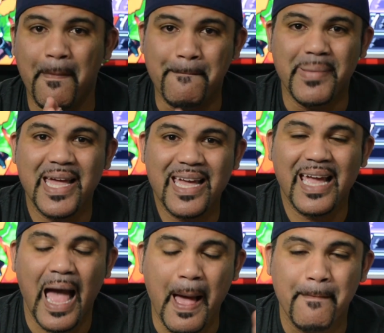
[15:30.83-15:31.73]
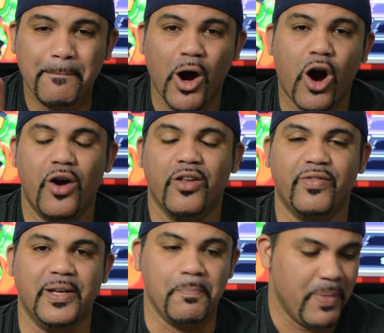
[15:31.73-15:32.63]
big part
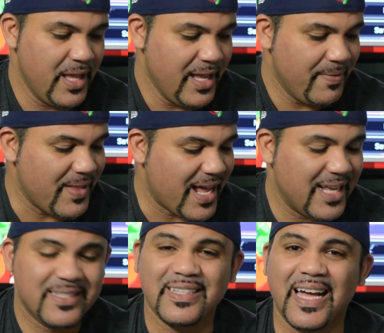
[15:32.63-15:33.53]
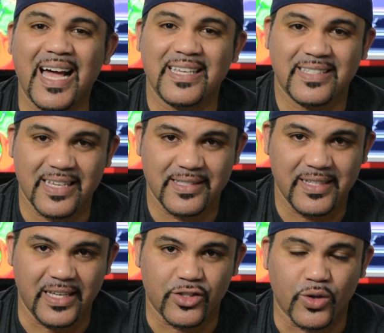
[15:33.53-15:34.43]
of it. That is the
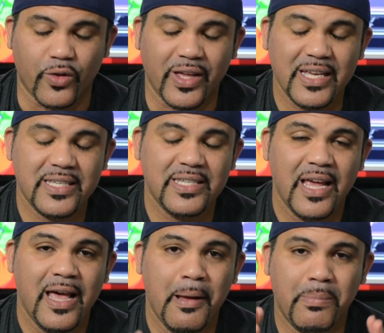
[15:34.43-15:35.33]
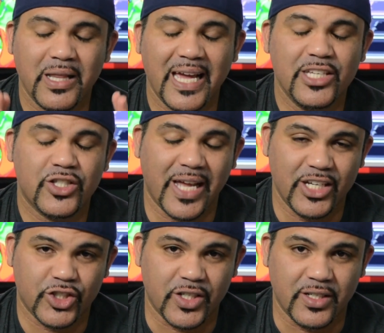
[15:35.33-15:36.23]
SSD. So this
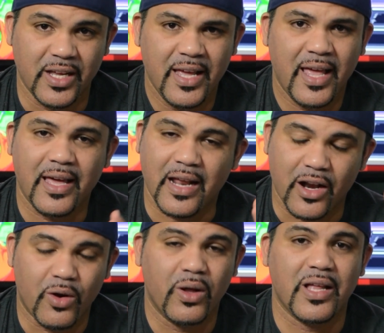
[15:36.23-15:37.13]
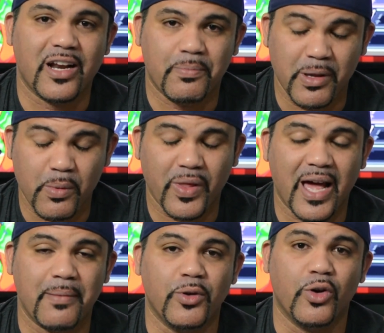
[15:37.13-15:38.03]
PlayStation, and I know a lot of people
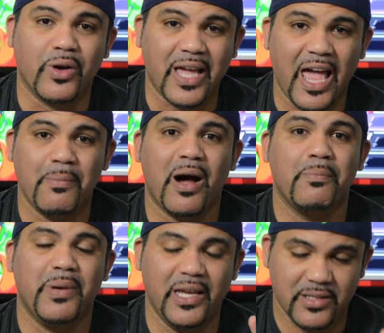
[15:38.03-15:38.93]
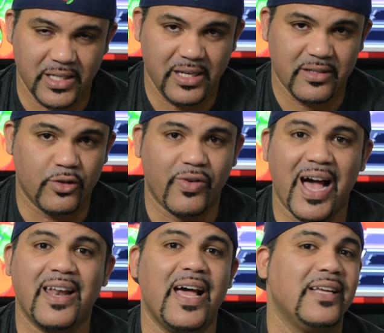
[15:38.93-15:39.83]
that game on PCs, you've
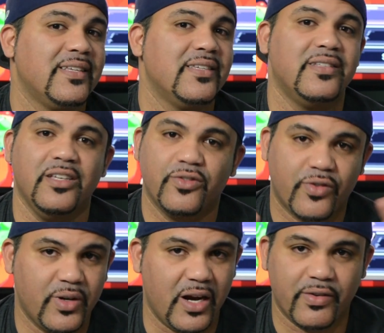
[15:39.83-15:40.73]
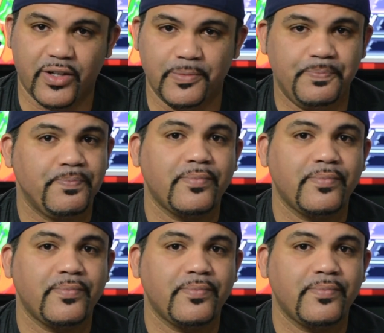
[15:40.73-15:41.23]
had SSDs forever.